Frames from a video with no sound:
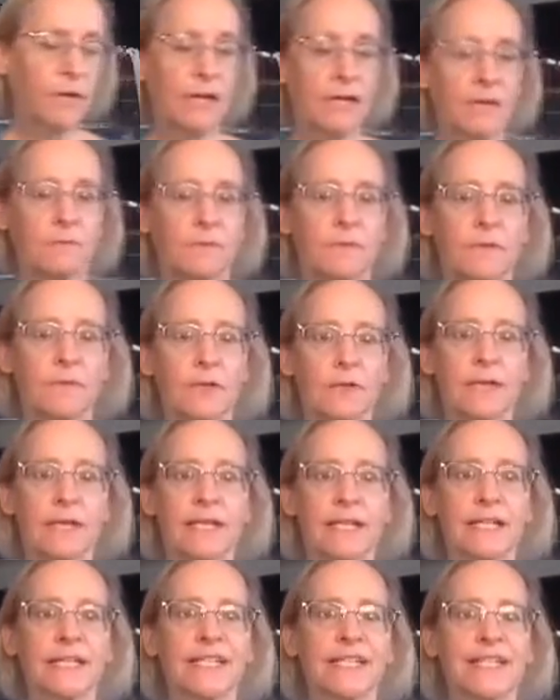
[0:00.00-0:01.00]
got a very
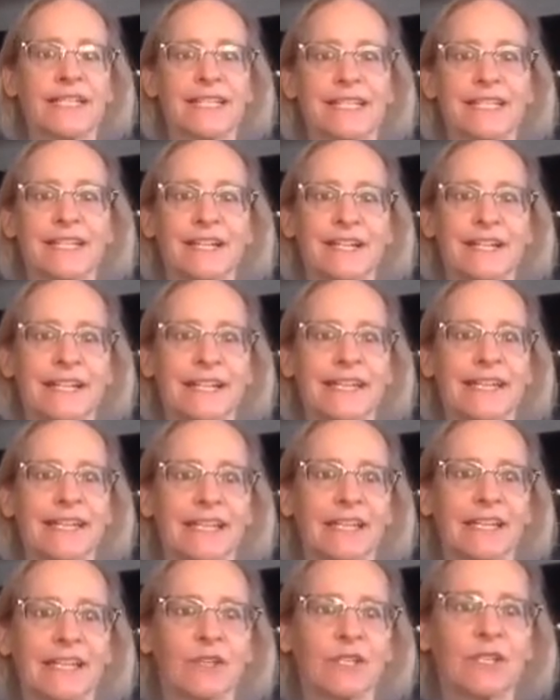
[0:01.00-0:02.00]

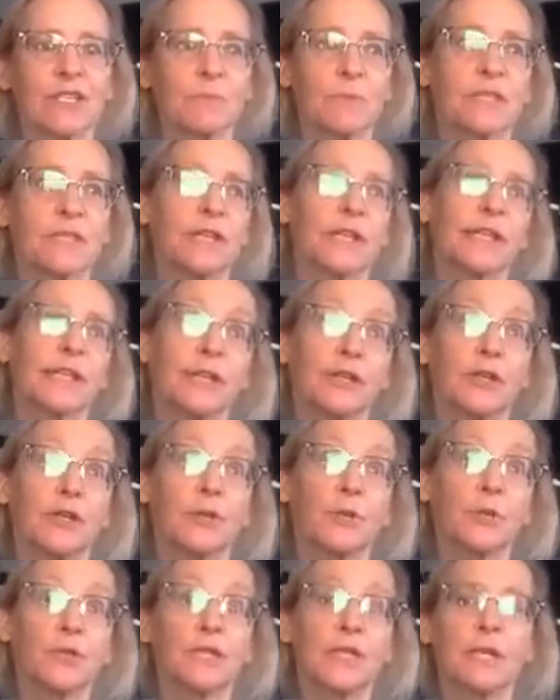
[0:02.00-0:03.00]
exciting, some exciting
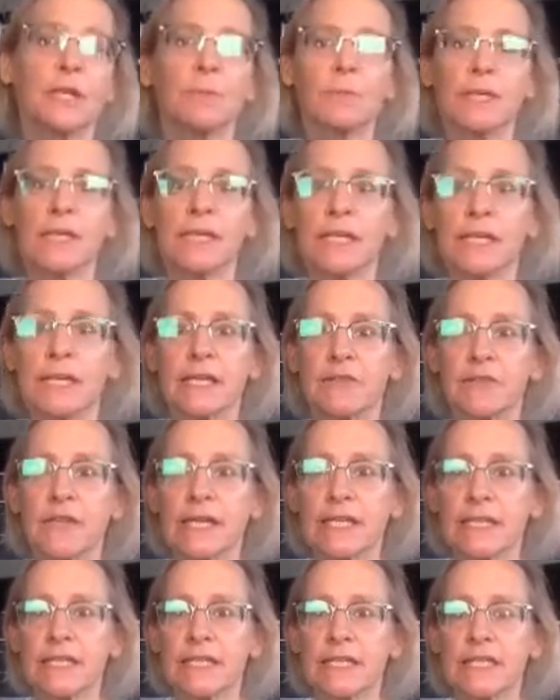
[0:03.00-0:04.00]
news coming, and
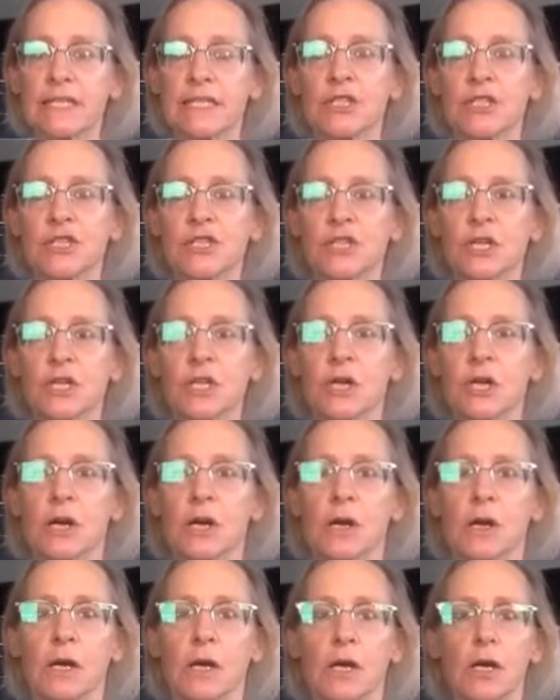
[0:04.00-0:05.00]
that is
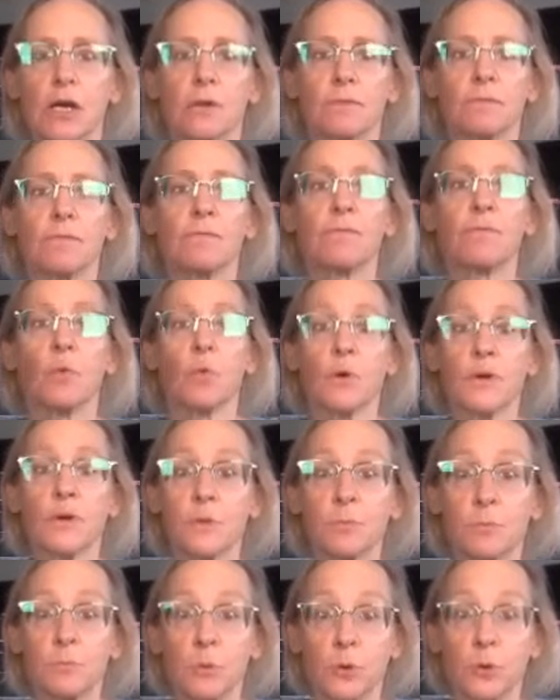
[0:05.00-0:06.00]
our
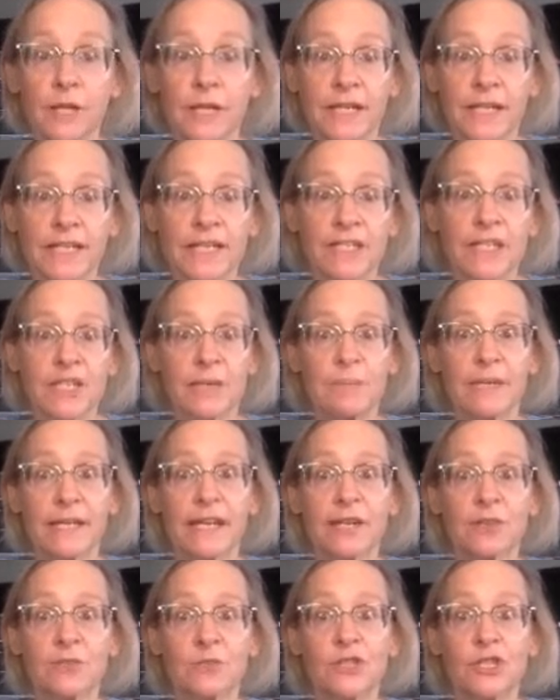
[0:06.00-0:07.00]
4th book is
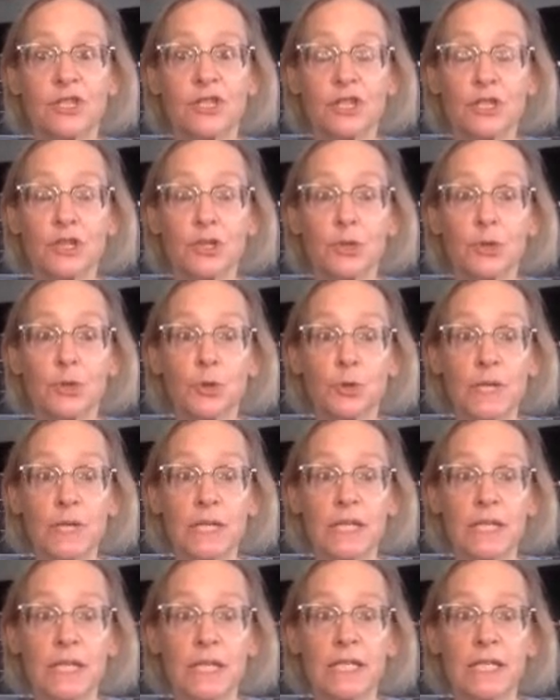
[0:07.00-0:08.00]
coming out soon,
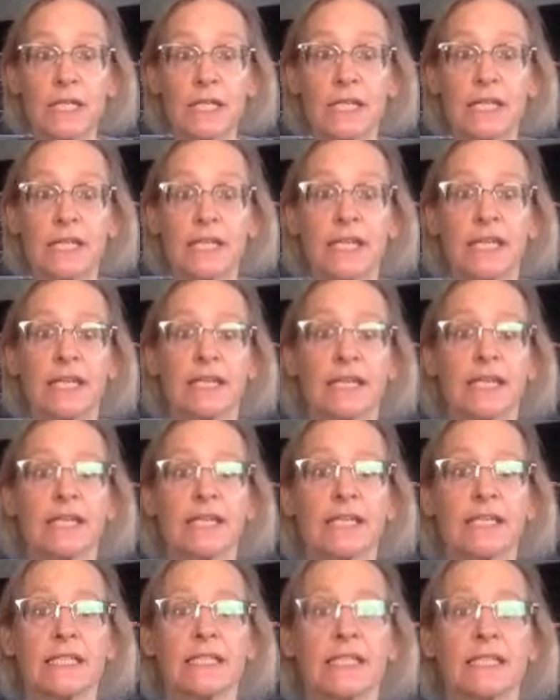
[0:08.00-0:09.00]

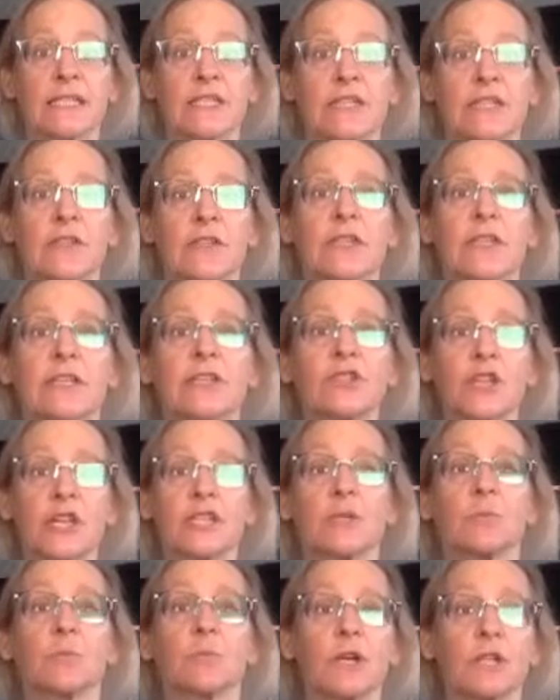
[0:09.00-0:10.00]
and it's in the
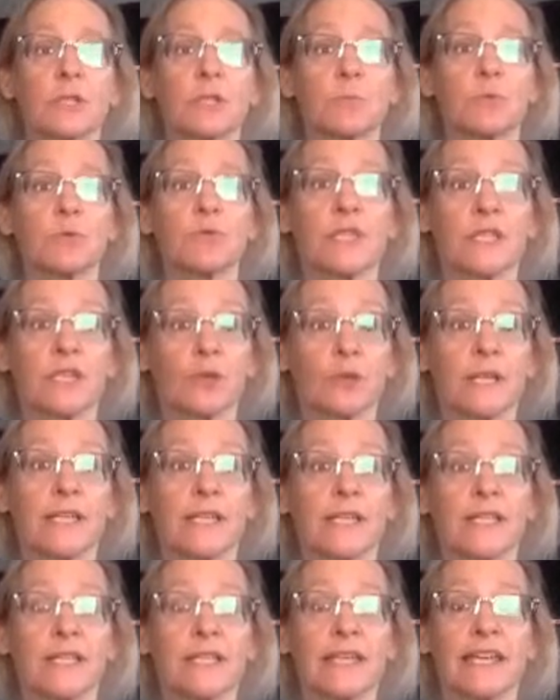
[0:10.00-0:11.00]
Adjacent Possible
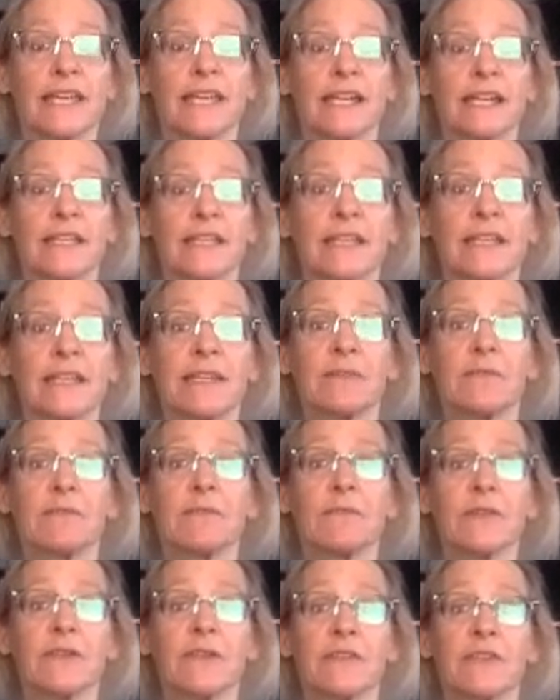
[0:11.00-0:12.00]
series. And the
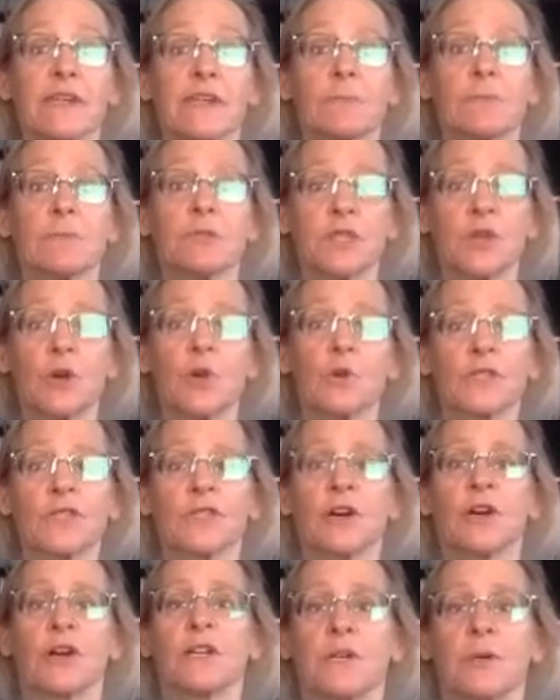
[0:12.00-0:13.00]
thing that I'm so
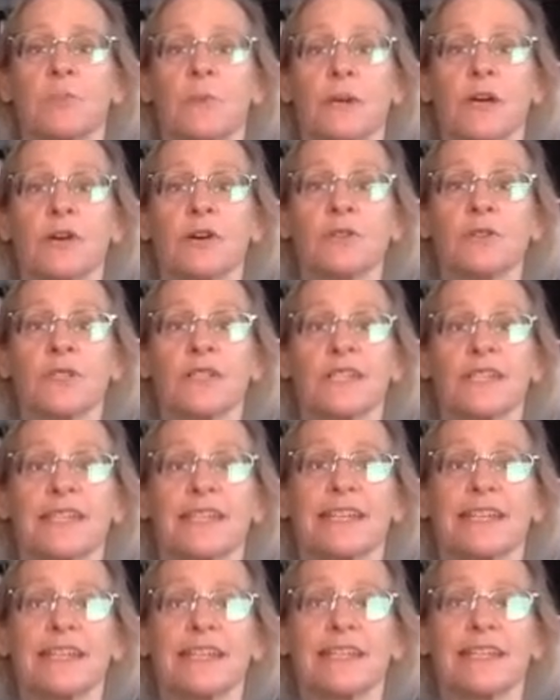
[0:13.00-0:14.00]
excited about
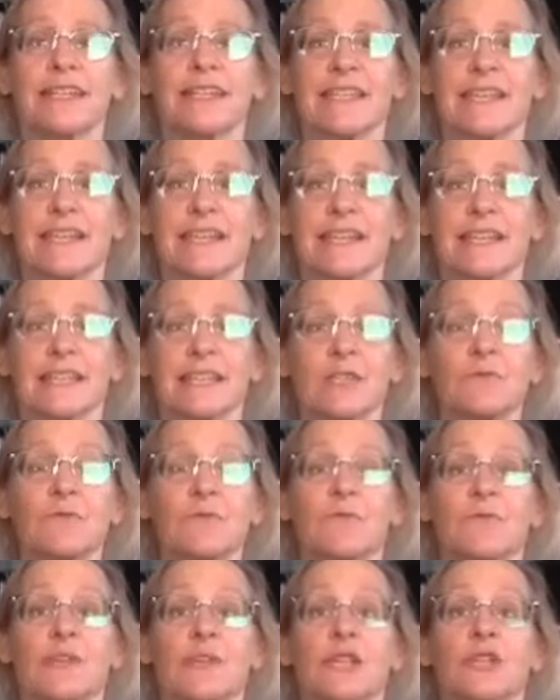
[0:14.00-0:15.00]
is that it's
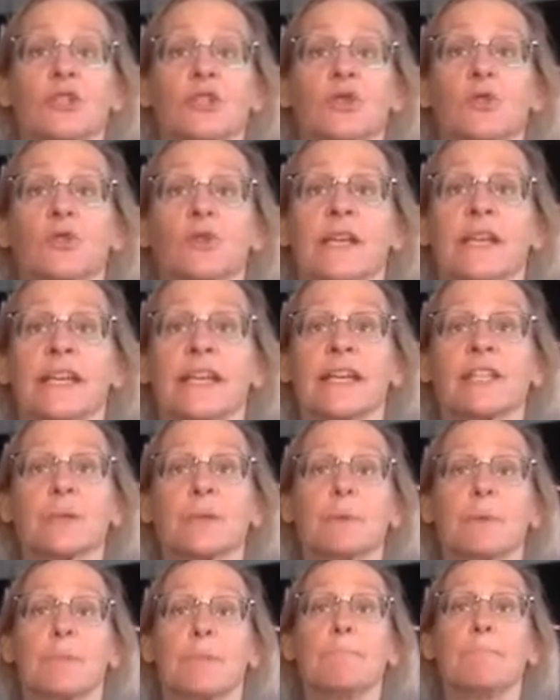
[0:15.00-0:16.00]
featuring
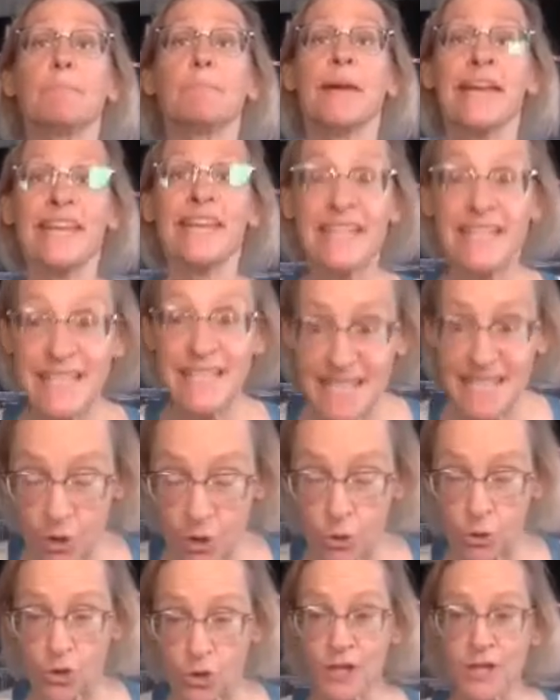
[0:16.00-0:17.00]
some
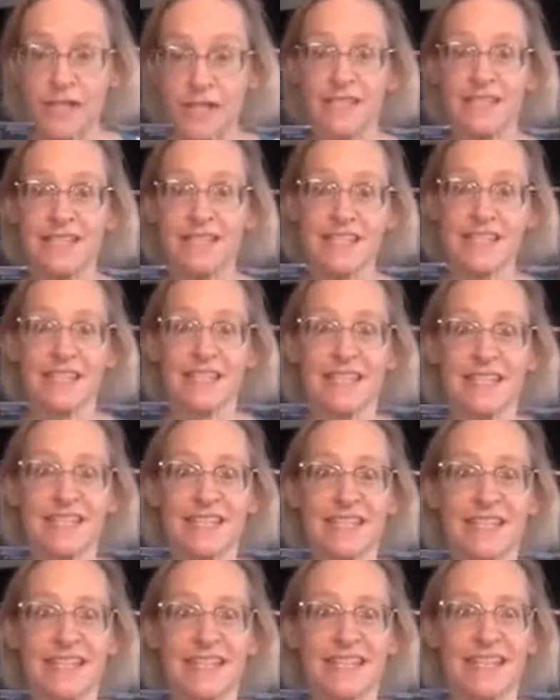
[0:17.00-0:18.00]
amazing
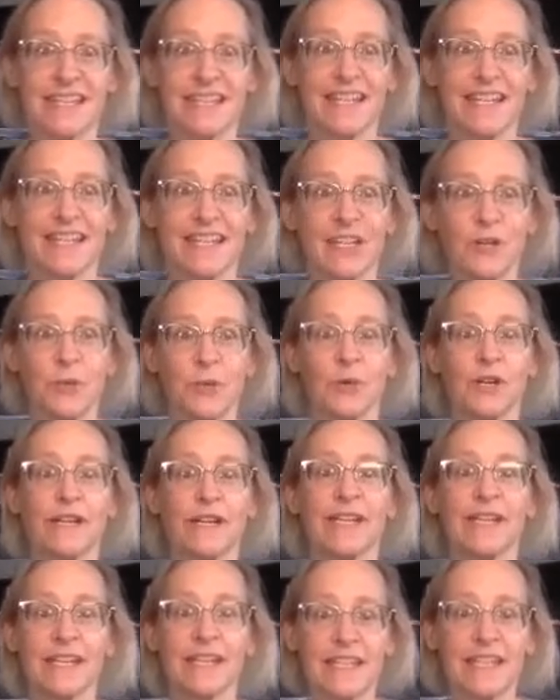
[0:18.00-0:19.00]
artists who
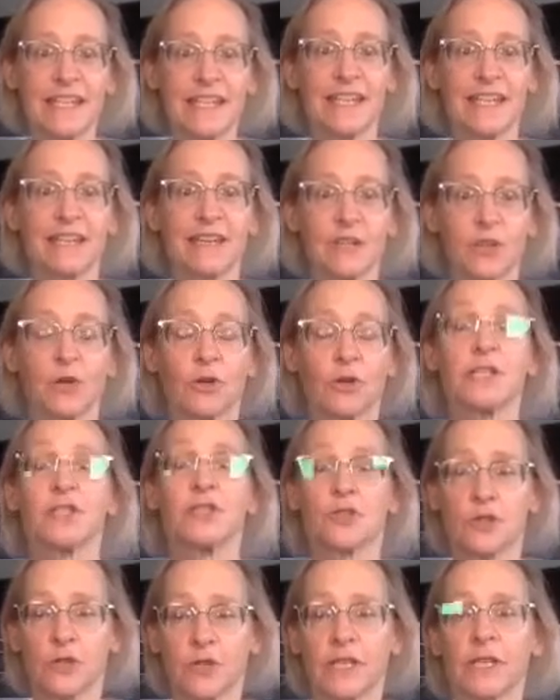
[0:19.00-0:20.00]
are in the
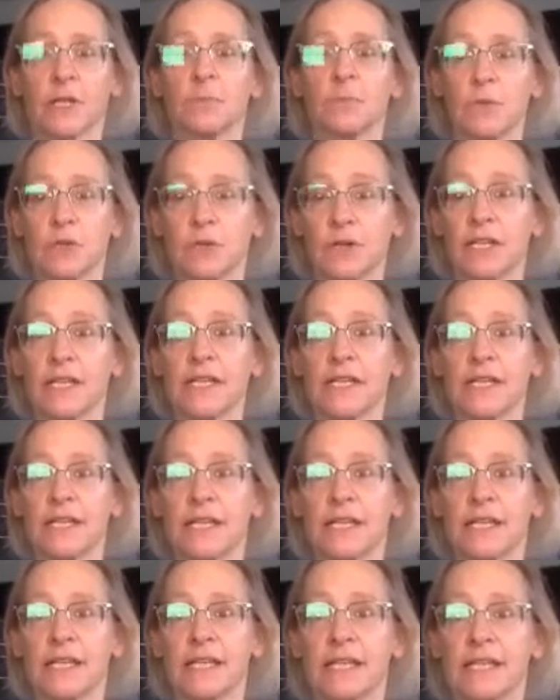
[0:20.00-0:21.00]
Artist Journey community
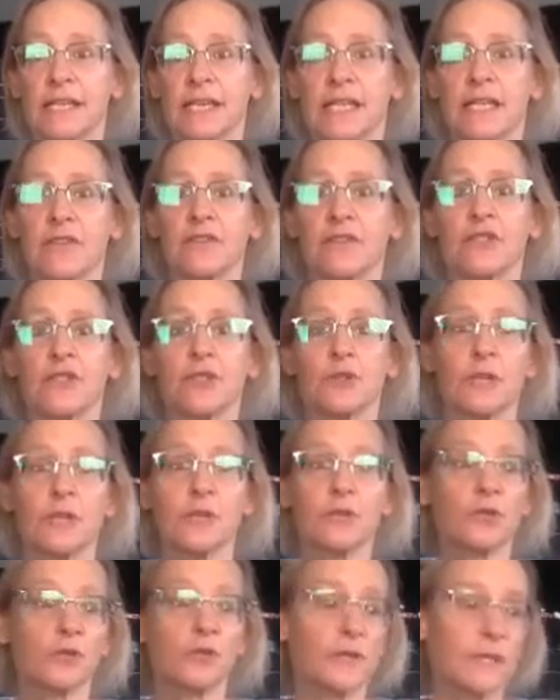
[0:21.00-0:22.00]
and in the
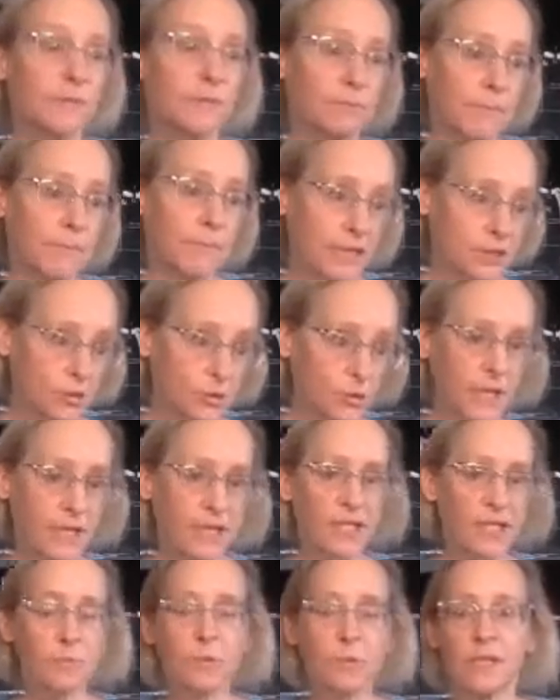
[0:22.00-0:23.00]
Studio Journey
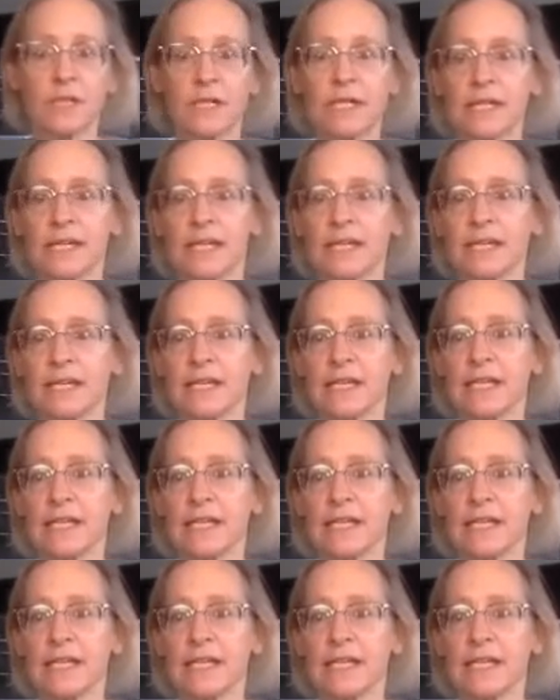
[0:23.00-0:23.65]
Masterclass community.